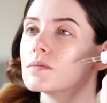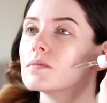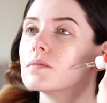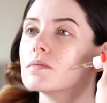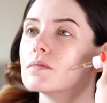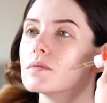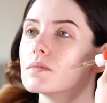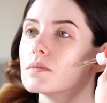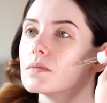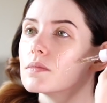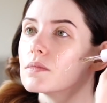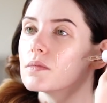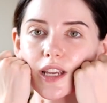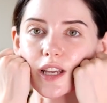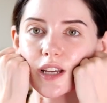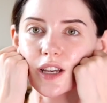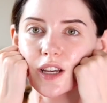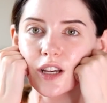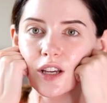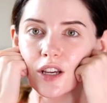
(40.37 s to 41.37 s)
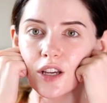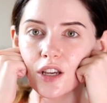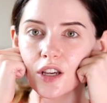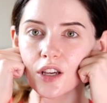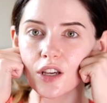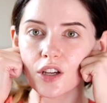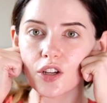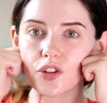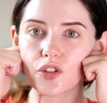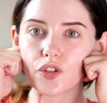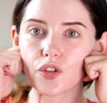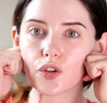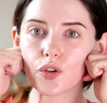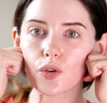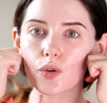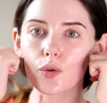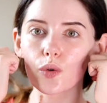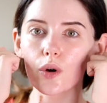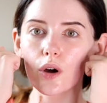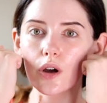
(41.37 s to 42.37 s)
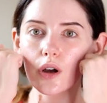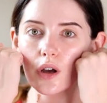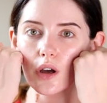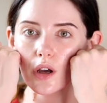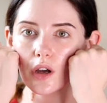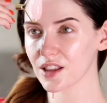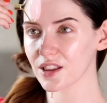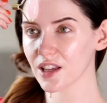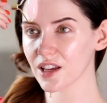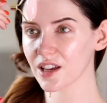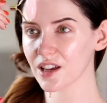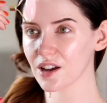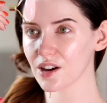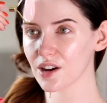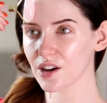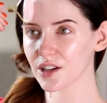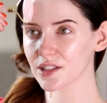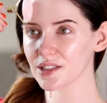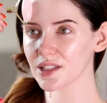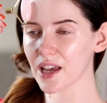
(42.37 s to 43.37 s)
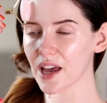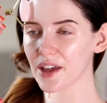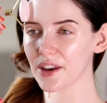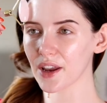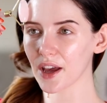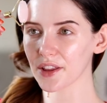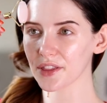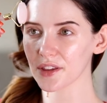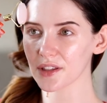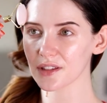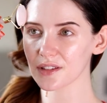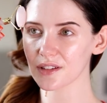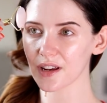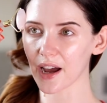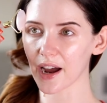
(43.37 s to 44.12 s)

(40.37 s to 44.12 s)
beauty routines, something I've been doing for about a year and a half